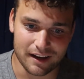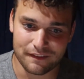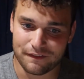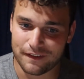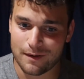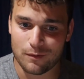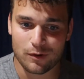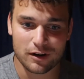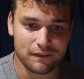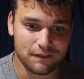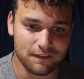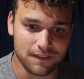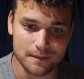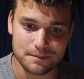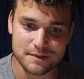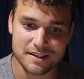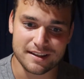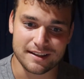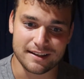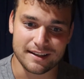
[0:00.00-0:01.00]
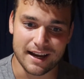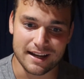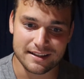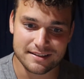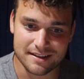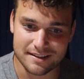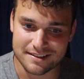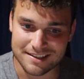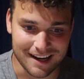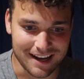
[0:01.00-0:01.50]
If I want to flip to the
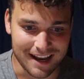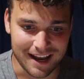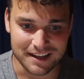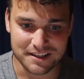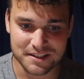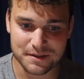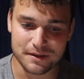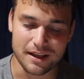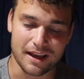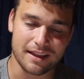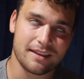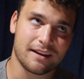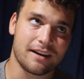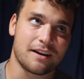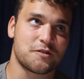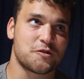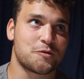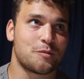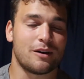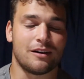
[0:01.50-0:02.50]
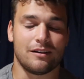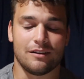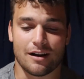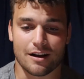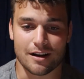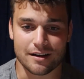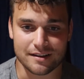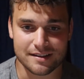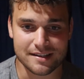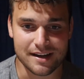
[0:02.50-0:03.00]
Nets, because I think I've spent a
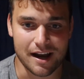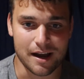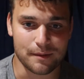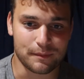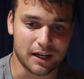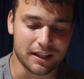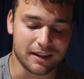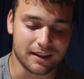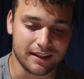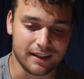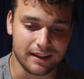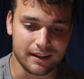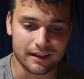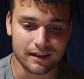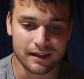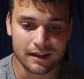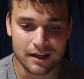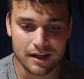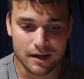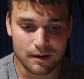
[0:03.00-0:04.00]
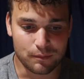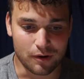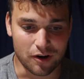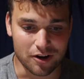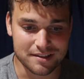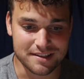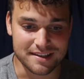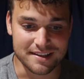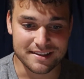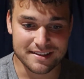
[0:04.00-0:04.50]
lot of time on the
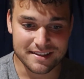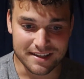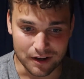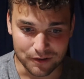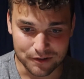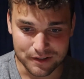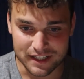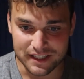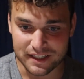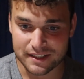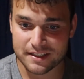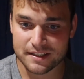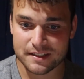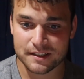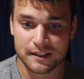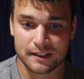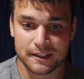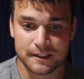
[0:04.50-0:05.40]
Boston Celtics.